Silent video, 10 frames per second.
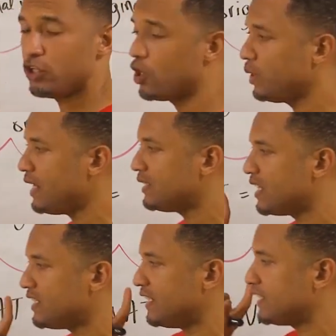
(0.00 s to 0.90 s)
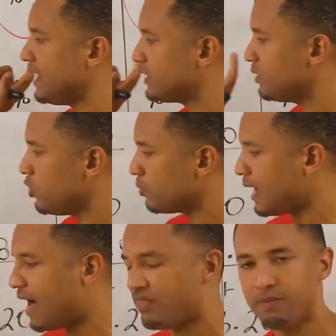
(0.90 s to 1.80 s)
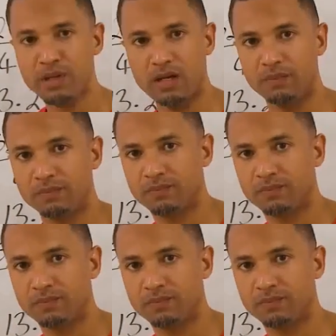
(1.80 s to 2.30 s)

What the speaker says: Now, ladies and gents, let's look at the bill.